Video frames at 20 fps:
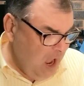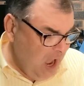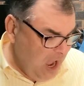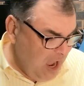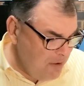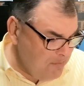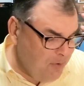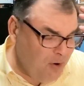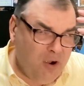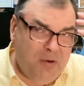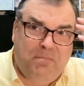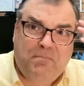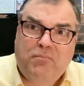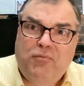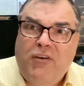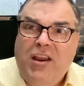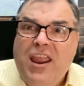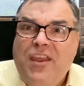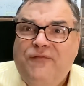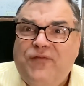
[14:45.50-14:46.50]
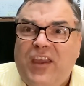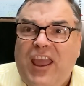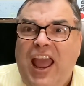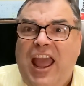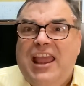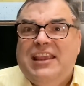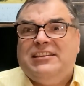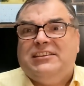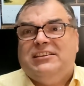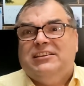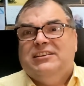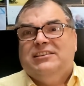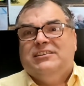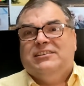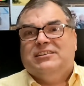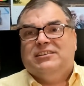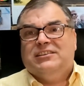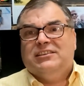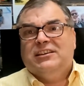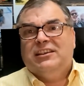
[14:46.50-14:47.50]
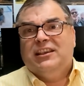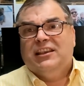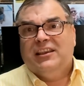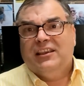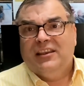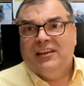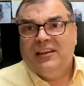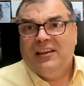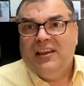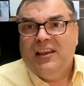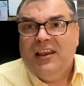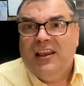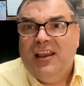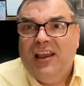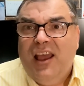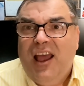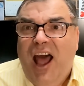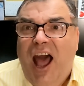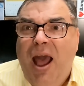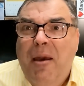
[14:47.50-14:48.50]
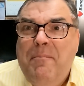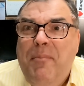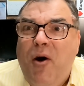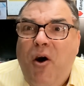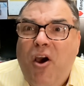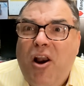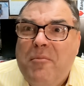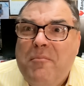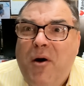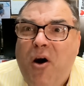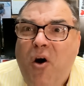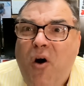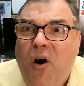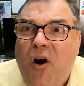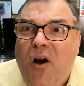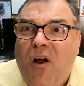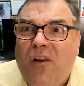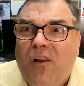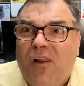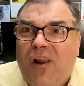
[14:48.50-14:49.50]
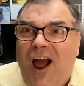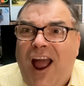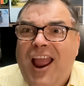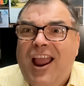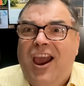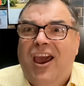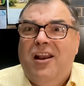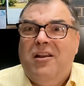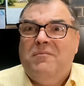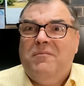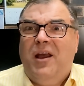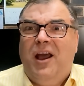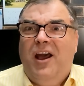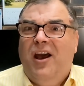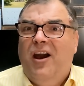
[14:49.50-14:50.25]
I bought briefcases. I bought them all. I got them.